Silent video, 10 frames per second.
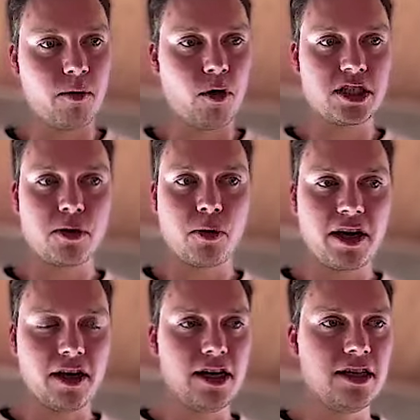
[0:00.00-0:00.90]
works
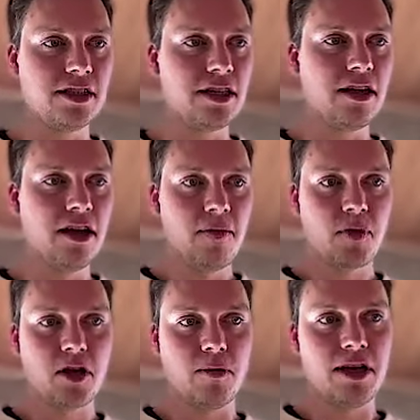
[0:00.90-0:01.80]
quick and easy,
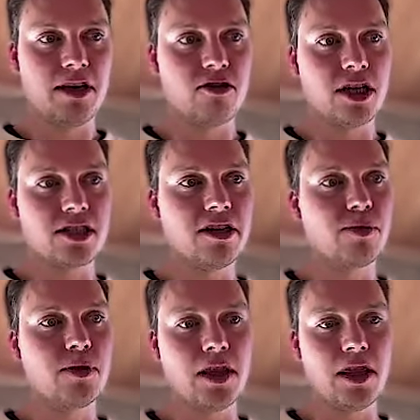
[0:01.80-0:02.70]
completely
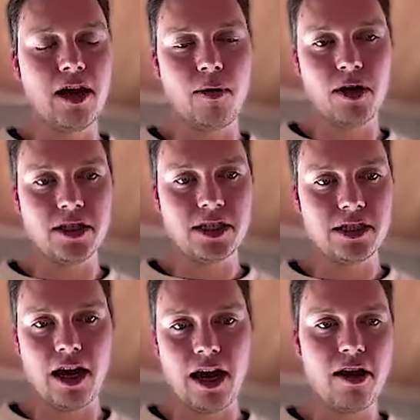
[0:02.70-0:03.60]
trustless between the
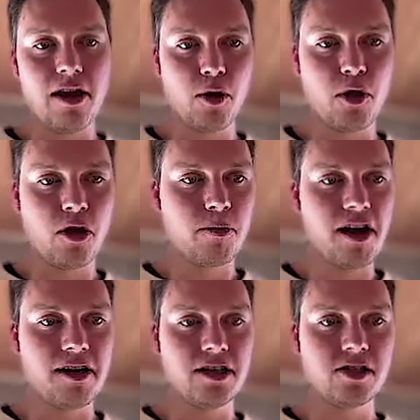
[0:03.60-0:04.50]
L1s, no third
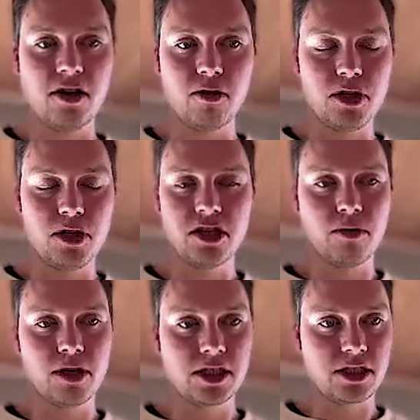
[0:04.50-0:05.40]
parties, no
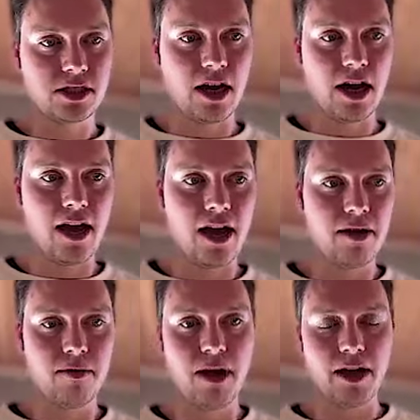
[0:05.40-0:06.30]
bridging risks,
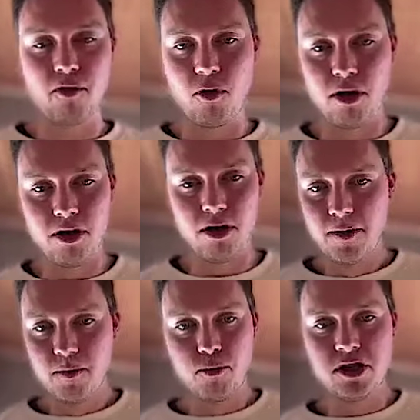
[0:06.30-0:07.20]
like for
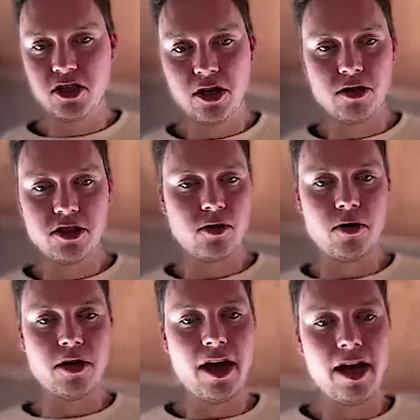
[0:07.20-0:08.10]
bridge nodes
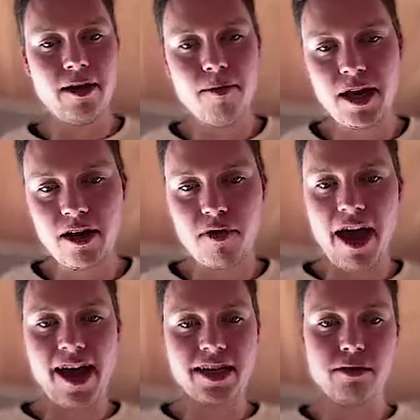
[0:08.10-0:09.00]
or many of
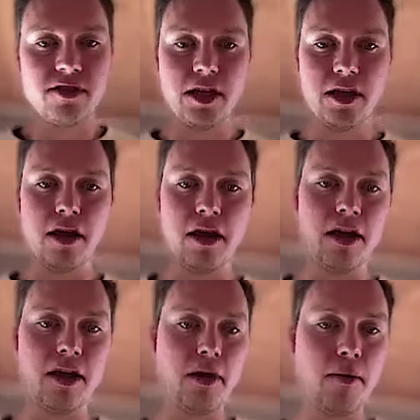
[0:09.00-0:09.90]
the hacks we've seen in
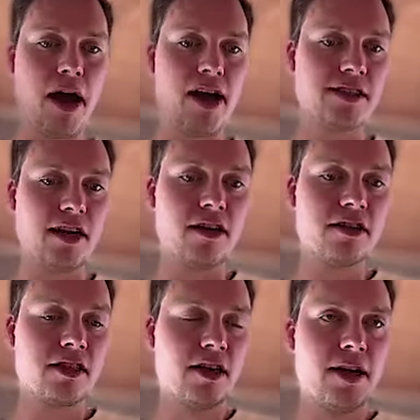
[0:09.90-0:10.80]
the past
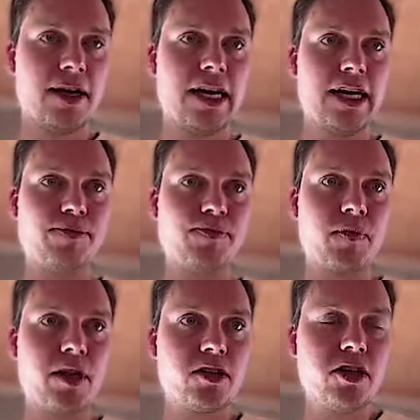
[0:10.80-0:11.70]
years.
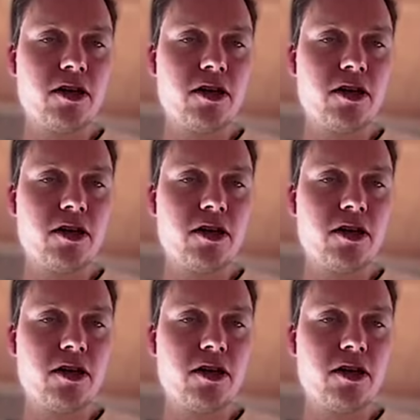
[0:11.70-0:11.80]
I'm